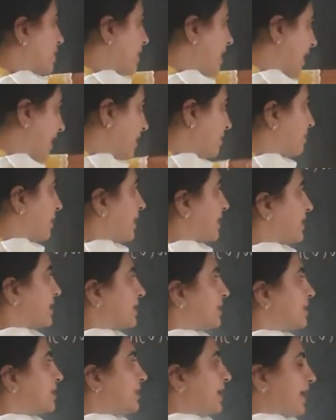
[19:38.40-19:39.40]
N
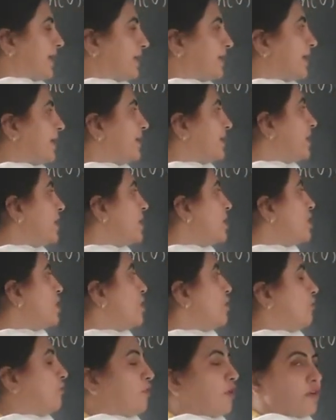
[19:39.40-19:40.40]
particle nkt,
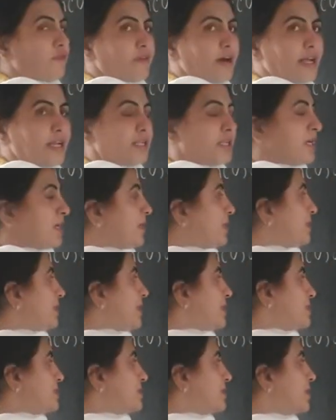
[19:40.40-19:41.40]
for one,
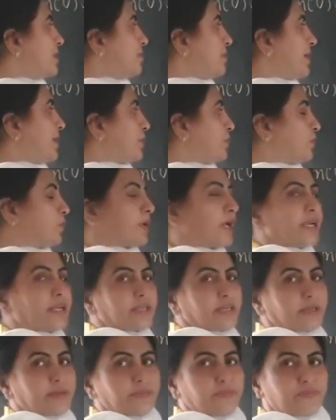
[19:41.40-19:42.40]
that is 3 by 2
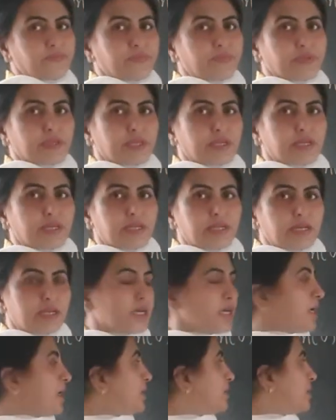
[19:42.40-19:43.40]
kt. Clear?
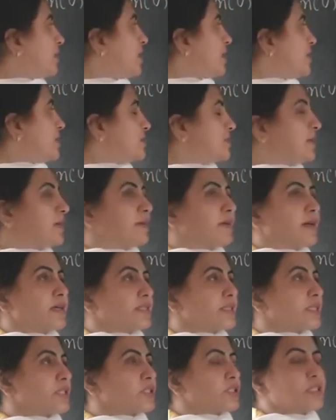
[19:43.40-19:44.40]
3 is the
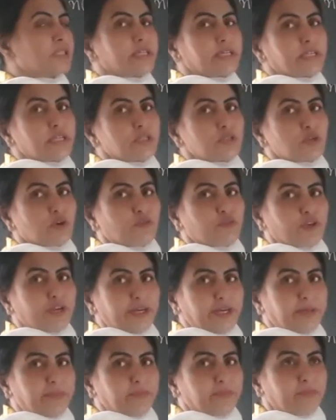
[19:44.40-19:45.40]
translational degrees of
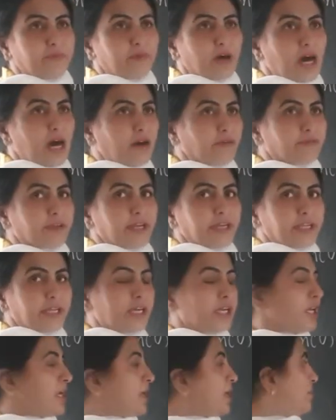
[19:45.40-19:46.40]
freedom. Half
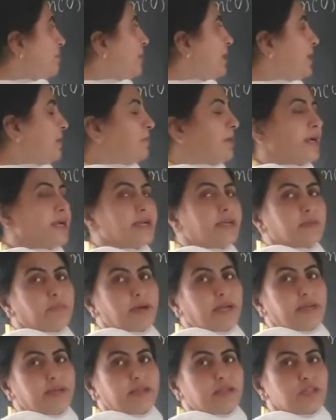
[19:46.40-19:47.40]
kt multiplied
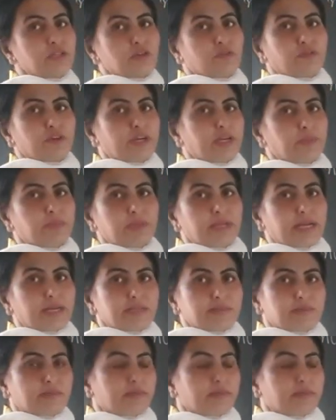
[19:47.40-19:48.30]
by degrees of freedom, that is